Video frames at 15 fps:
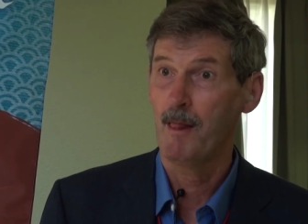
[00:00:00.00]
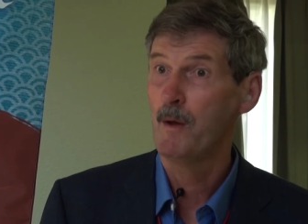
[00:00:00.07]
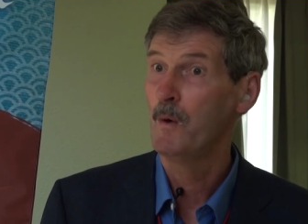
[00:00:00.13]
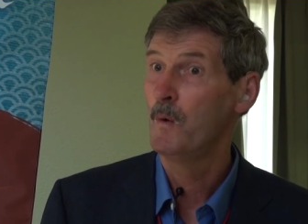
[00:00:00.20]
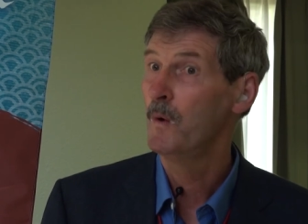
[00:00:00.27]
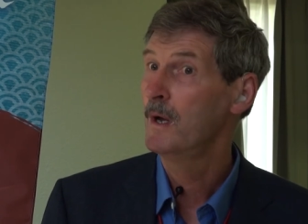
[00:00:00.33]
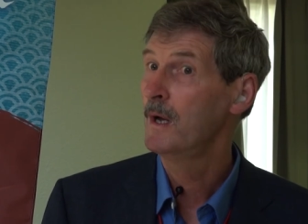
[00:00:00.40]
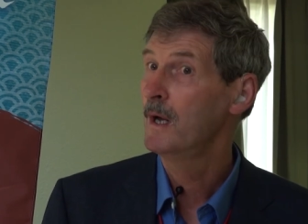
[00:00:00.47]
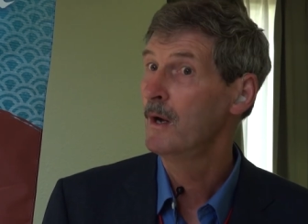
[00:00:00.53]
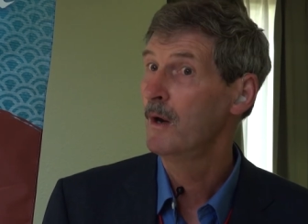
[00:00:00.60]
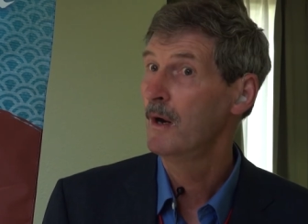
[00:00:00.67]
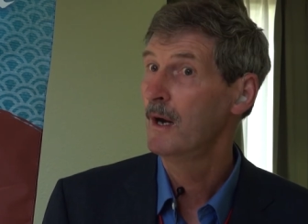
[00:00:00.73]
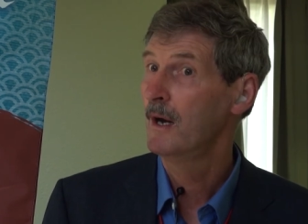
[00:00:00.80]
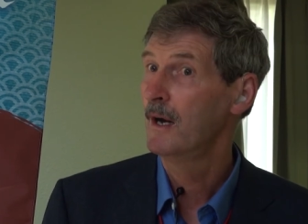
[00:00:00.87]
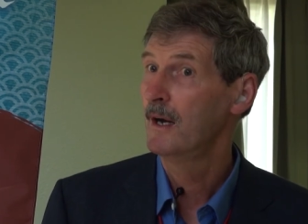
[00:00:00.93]
What kind of
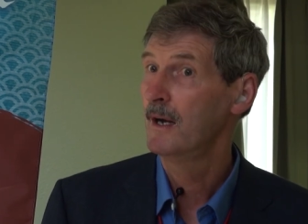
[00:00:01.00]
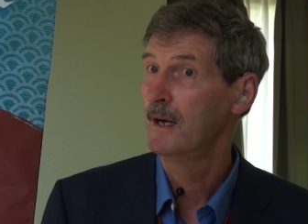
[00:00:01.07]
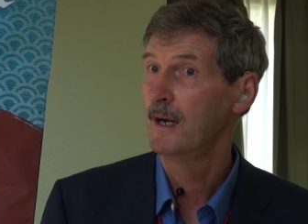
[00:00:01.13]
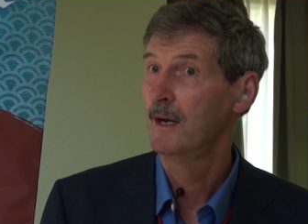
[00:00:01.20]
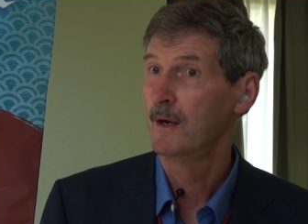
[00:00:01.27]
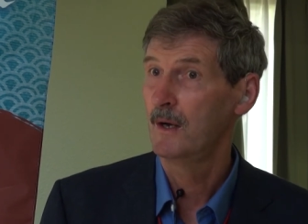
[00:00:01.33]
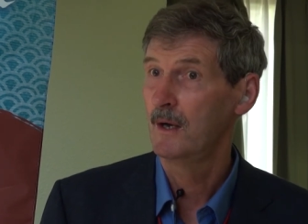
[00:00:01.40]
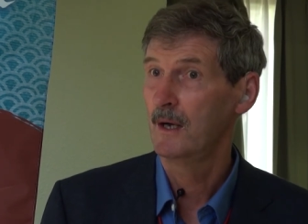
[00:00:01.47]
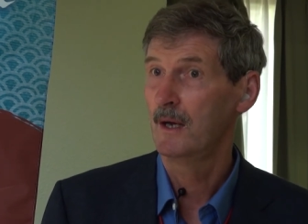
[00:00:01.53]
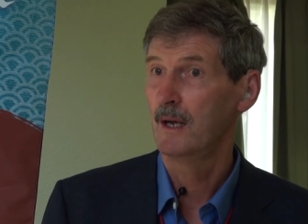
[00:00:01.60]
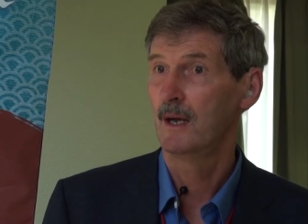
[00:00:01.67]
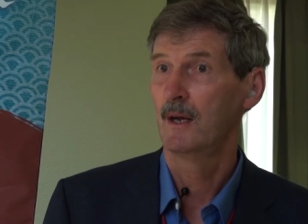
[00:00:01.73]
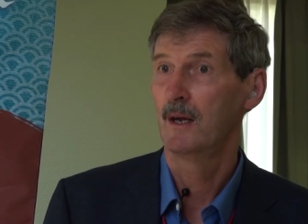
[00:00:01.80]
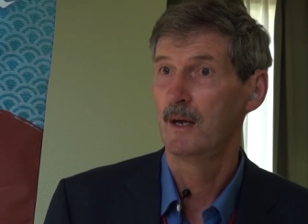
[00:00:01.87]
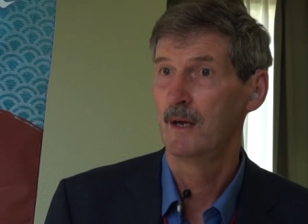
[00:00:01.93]
commodities, you,
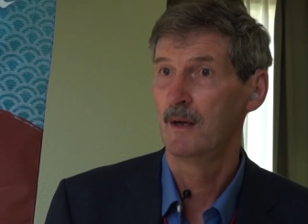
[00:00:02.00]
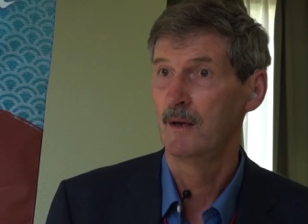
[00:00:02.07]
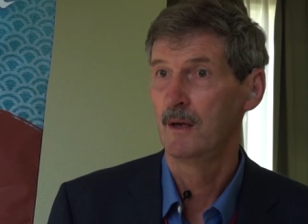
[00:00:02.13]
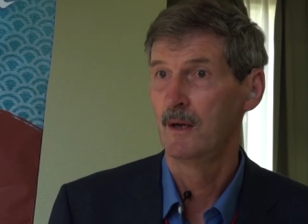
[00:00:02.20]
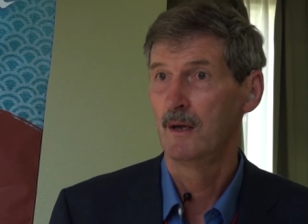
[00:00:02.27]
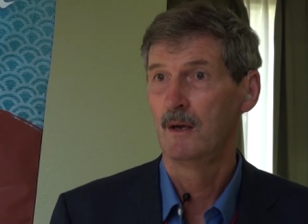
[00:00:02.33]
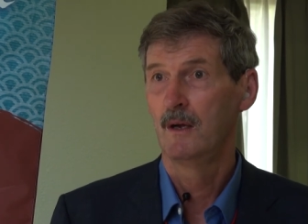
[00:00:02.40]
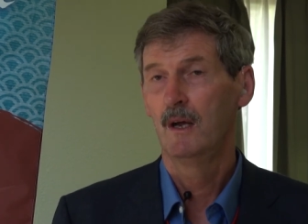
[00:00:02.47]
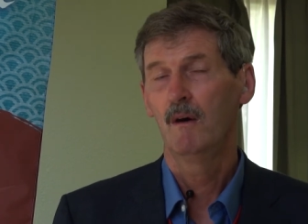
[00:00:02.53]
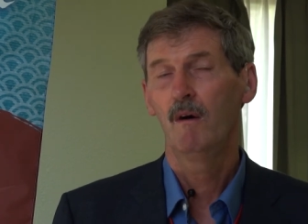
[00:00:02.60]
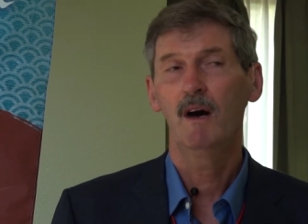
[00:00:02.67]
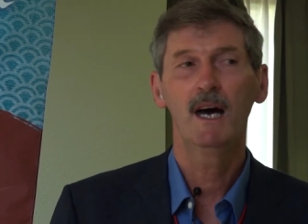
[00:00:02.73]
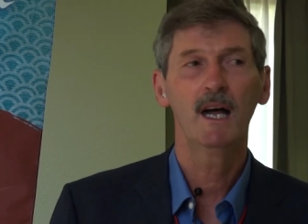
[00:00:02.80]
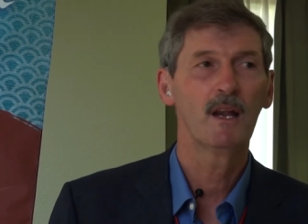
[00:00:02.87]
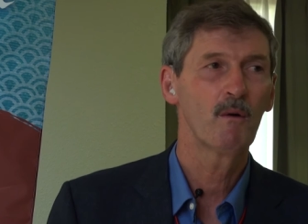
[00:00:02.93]
horticultural commodities?
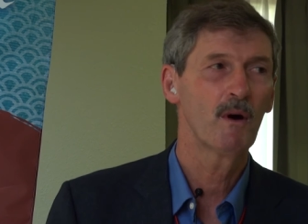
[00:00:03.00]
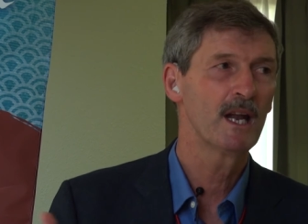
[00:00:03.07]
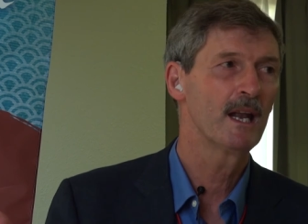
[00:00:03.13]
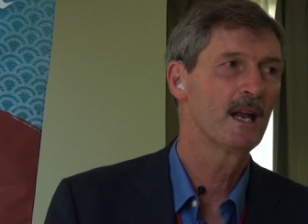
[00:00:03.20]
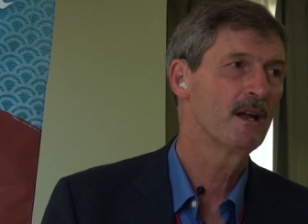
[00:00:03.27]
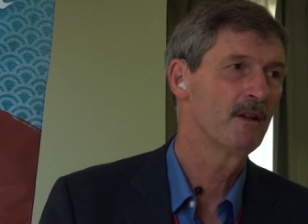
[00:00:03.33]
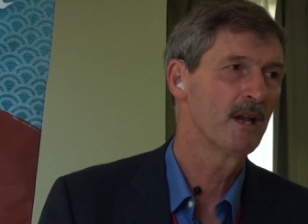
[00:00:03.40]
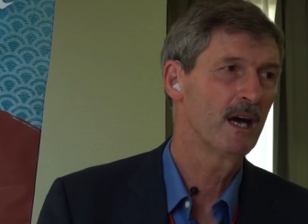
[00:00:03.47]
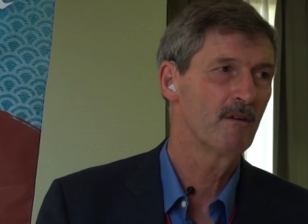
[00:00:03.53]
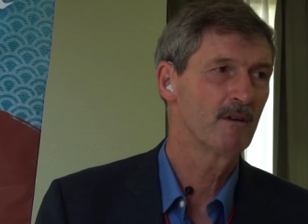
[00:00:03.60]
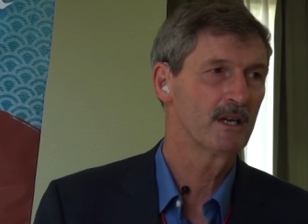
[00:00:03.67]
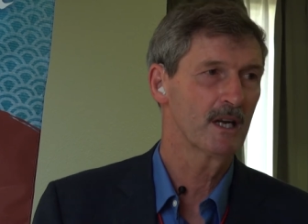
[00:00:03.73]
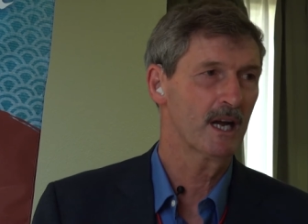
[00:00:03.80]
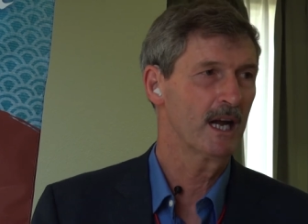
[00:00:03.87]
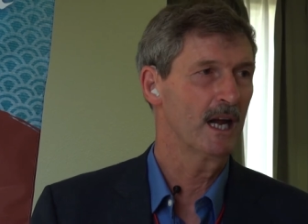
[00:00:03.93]
Well, the one that I
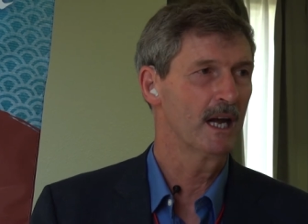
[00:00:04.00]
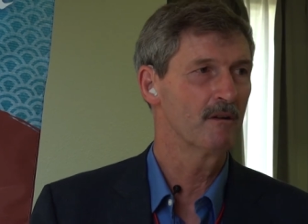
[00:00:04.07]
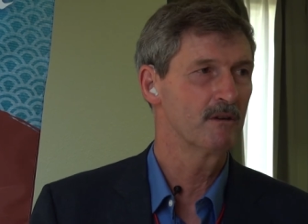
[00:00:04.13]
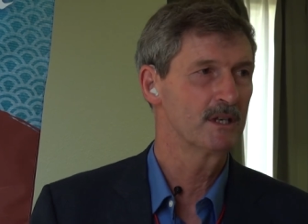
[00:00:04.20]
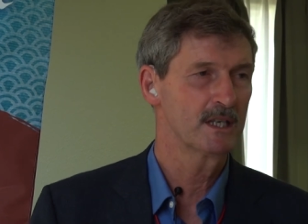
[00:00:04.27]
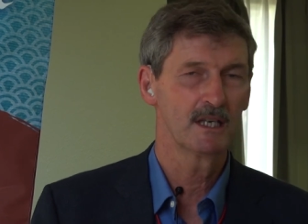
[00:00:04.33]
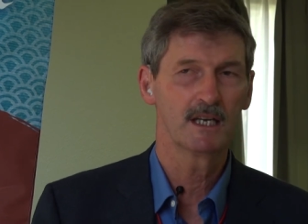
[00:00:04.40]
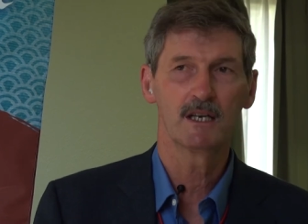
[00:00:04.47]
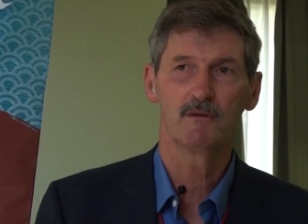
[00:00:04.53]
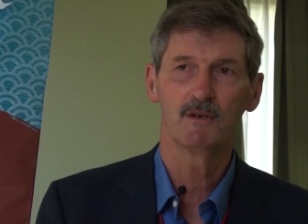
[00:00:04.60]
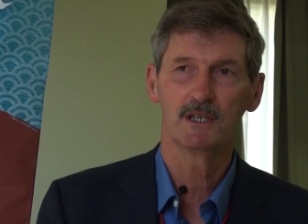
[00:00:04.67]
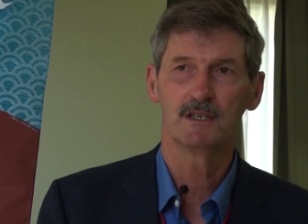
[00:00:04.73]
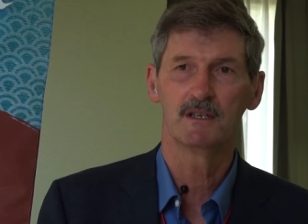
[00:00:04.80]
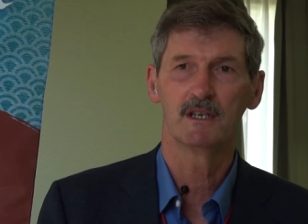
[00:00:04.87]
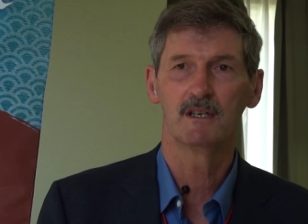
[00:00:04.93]
was looking at recently
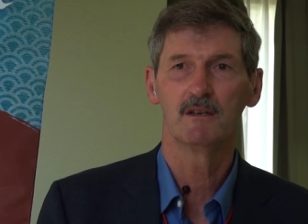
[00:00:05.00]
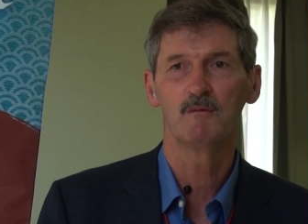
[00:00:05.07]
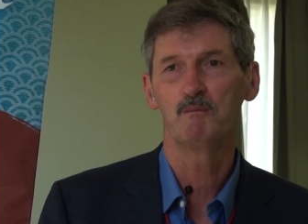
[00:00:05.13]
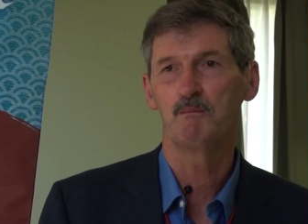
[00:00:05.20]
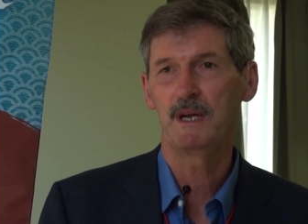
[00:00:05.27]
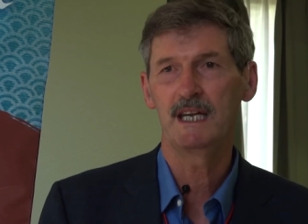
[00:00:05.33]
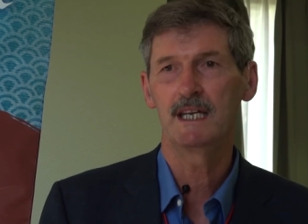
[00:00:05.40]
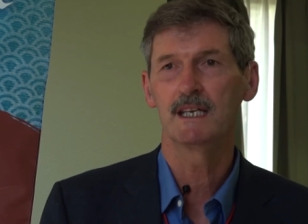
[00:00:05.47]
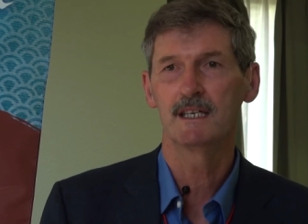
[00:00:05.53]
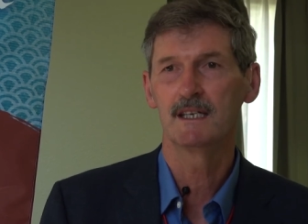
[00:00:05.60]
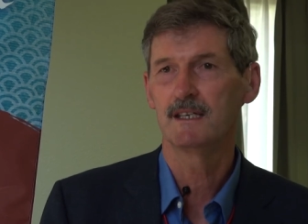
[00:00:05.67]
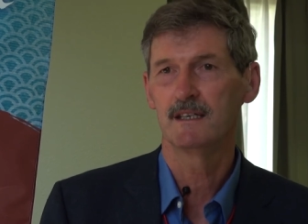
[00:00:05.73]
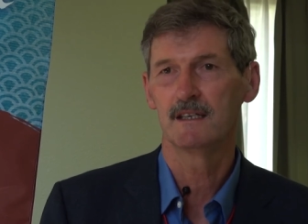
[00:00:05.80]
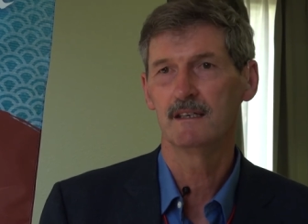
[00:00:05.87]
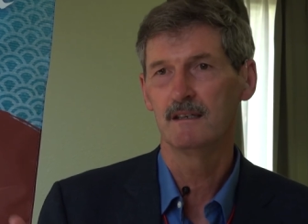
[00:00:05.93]
was uh,
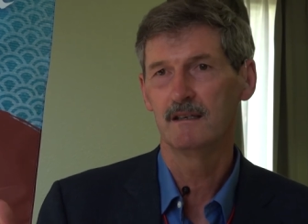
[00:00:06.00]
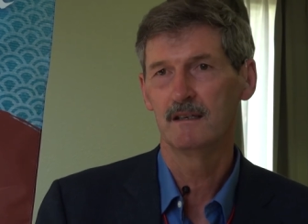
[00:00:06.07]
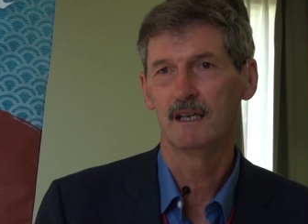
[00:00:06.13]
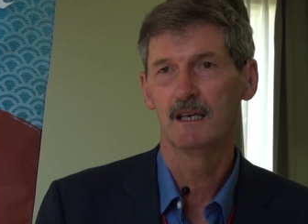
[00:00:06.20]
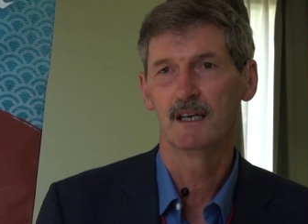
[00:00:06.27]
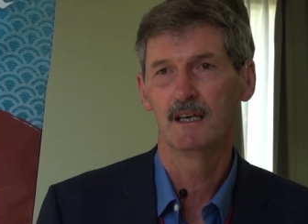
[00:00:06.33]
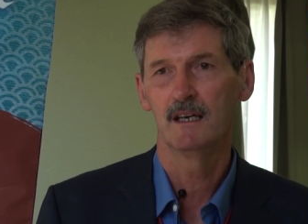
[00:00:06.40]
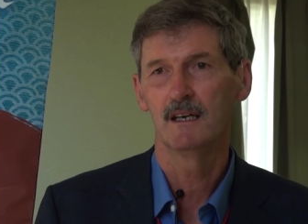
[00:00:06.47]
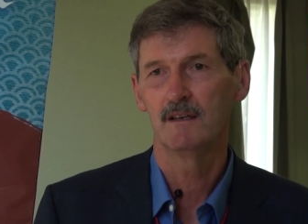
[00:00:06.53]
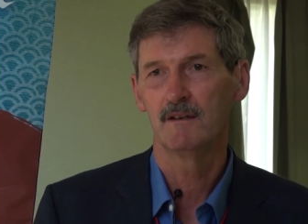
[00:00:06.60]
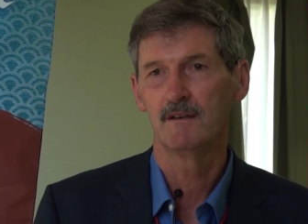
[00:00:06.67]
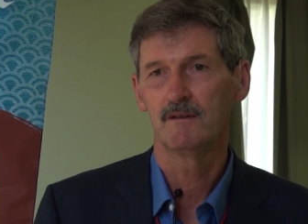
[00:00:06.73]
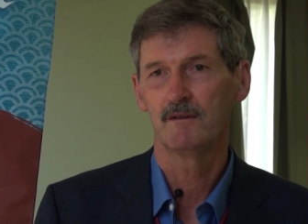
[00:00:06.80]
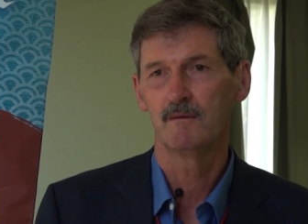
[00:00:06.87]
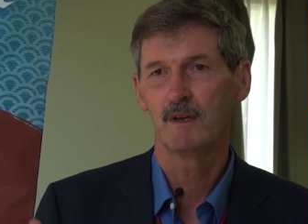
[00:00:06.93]
beans in,
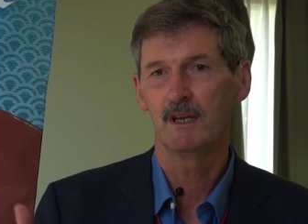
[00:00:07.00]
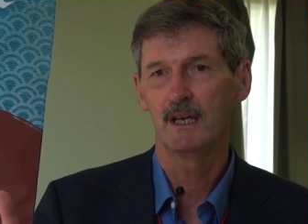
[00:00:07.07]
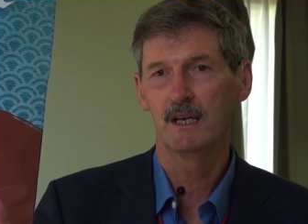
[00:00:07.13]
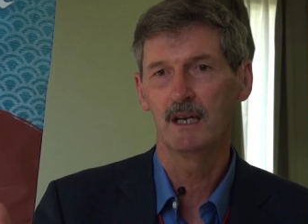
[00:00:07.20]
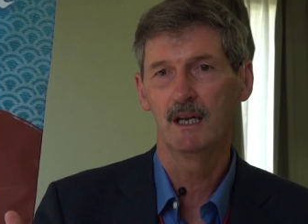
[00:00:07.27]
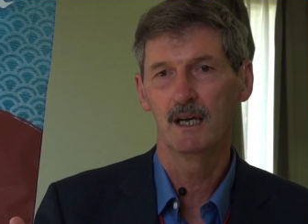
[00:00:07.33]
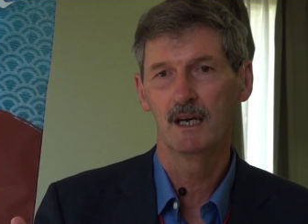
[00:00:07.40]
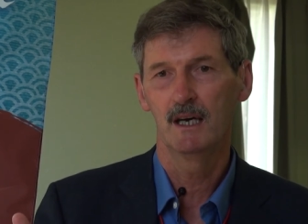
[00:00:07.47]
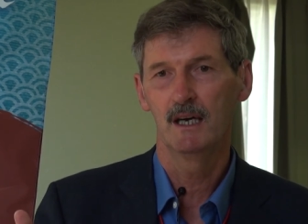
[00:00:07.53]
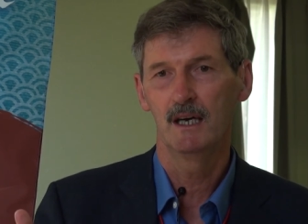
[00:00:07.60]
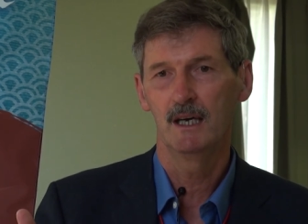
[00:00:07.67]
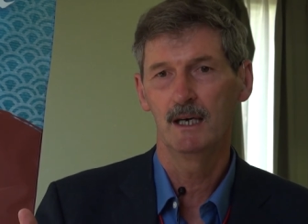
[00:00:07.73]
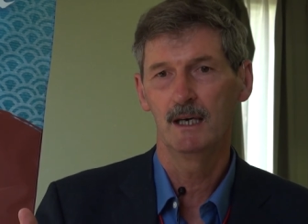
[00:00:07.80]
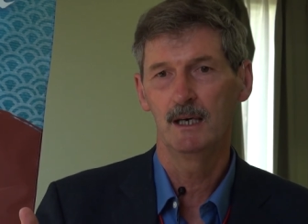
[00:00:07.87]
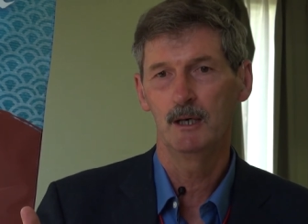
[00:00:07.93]
uh, in,
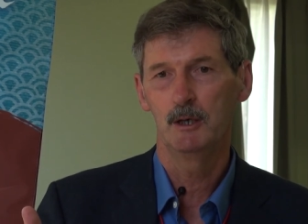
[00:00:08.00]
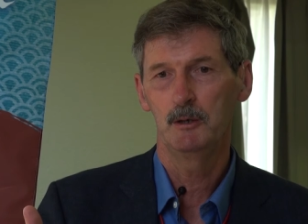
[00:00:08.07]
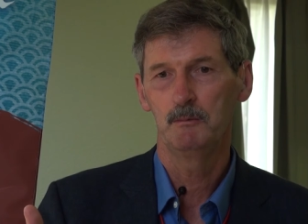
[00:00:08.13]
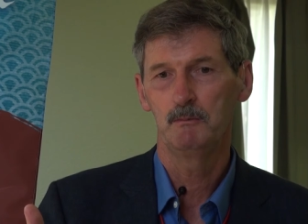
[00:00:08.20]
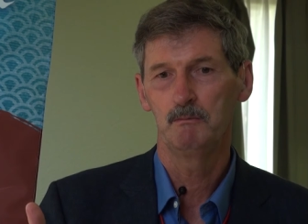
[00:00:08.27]
uh,